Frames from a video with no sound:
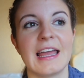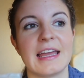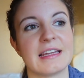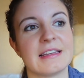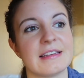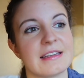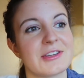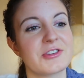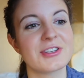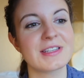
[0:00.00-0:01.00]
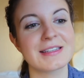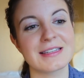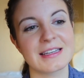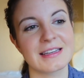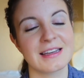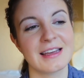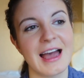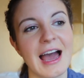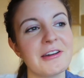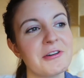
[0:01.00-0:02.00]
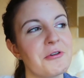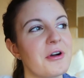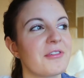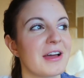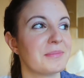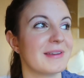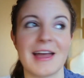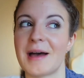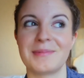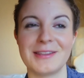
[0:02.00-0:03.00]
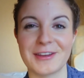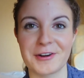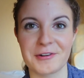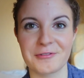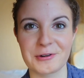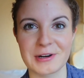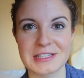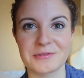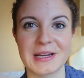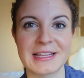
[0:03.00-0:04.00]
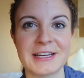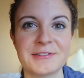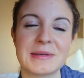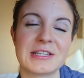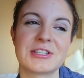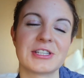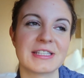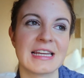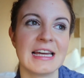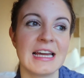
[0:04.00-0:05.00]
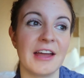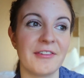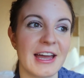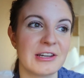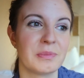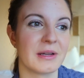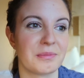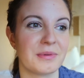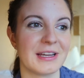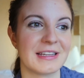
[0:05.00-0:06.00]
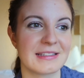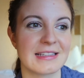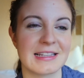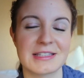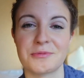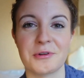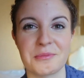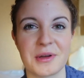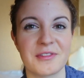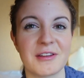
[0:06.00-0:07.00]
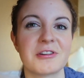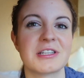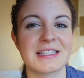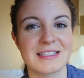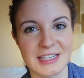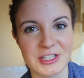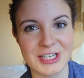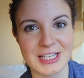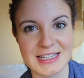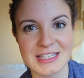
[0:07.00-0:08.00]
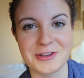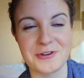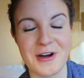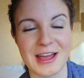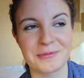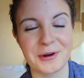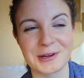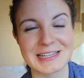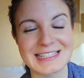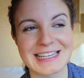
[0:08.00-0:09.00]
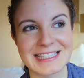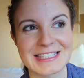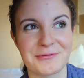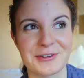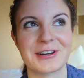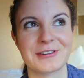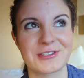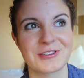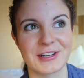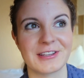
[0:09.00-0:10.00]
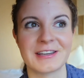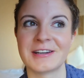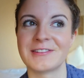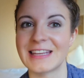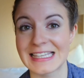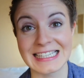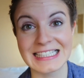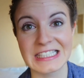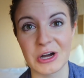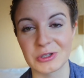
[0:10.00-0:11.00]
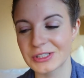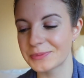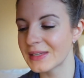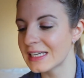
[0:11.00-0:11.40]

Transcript: And it's just, I don't know if I'd be happy there for the rest of my life, but it's just, if I had to pick a place, that's one of my favorite destinations. So I'd probably say somewhere in Australia on like the East Coast.